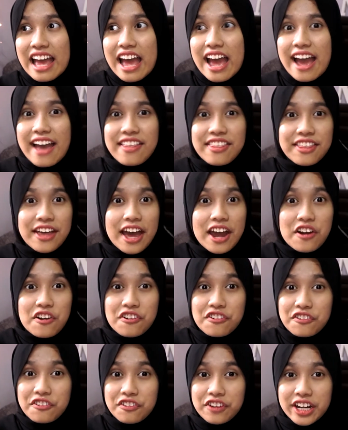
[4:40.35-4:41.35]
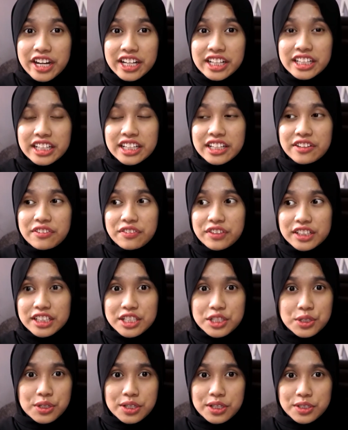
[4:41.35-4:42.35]
And that really, really
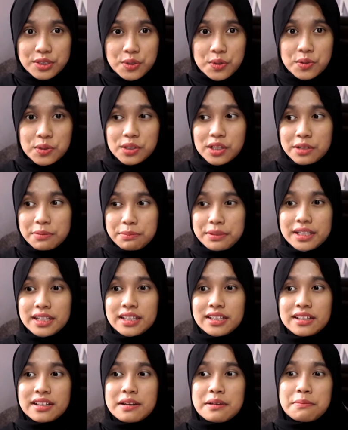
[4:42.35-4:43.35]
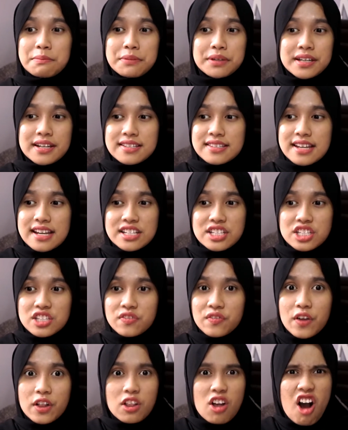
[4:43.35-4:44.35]
took a toll on me because I
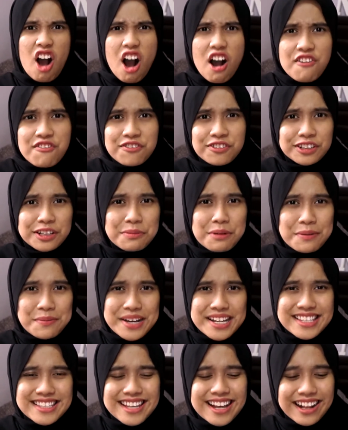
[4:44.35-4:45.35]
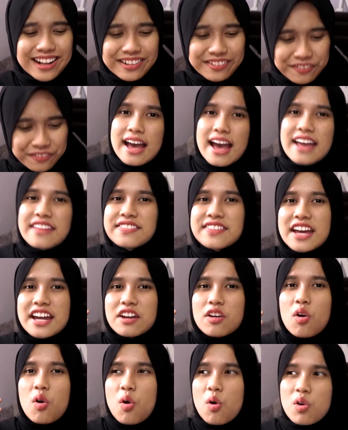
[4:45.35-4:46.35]
just felt awful about myself. And
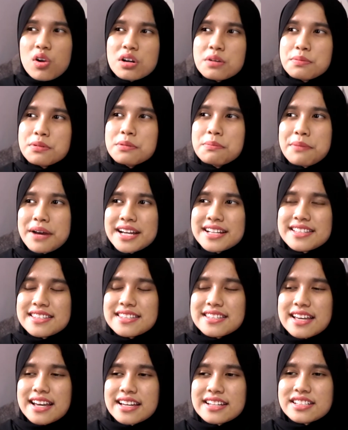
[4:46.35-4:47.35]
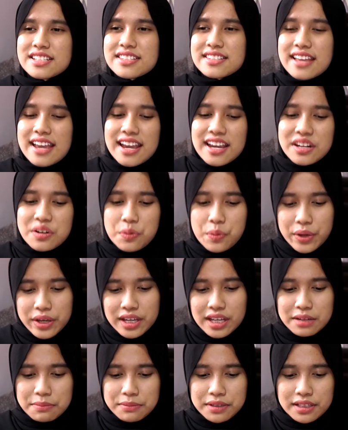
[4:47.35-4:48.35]
that horrible mindset just ate
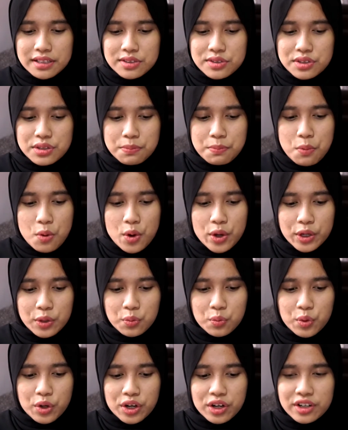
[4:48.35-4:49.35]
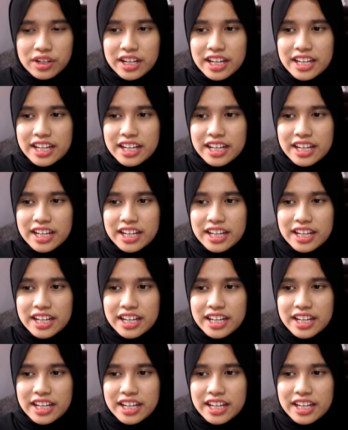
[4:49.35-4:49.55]
away at me to the point where